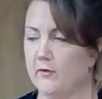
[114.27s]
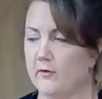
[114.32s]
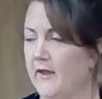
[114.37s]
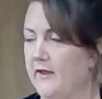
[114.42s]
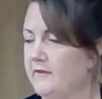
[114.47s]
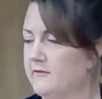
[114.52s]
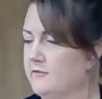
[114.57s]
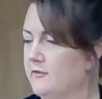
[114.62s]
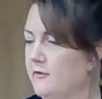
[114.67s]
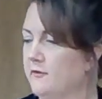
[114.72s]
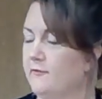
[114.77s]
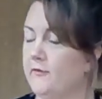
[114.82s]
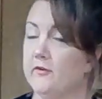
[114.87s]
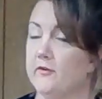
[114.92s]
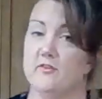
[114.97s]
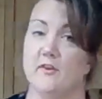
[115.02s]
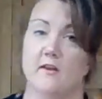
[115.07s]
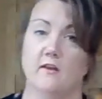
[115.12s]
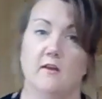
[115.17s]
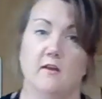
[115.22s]
Okay, so the
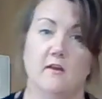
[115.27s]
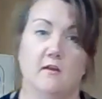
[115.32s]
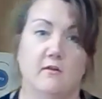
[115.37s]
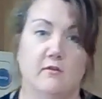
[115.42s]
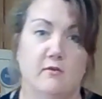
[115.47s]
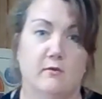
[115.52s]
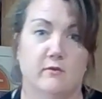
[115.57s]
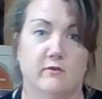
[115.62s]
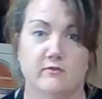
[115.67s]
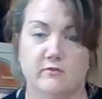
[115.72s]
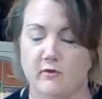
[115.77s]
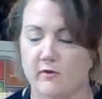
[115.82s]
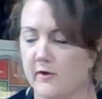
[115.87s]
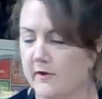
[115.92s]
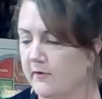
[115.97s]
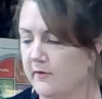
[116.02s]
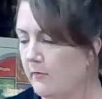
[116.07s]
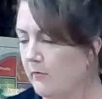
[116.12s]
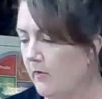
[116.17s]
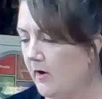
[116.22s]
first thing you need to do is turn
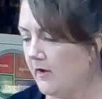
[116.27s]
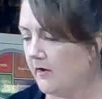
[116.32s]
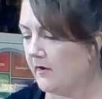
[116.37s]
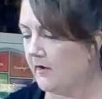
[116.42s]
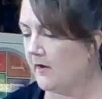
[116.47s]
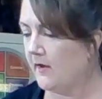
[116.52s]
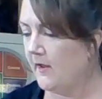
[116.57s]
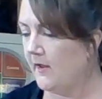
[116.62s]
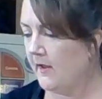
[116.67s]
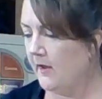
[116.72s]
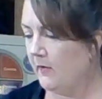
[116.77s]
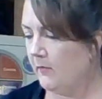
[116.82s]
on your water.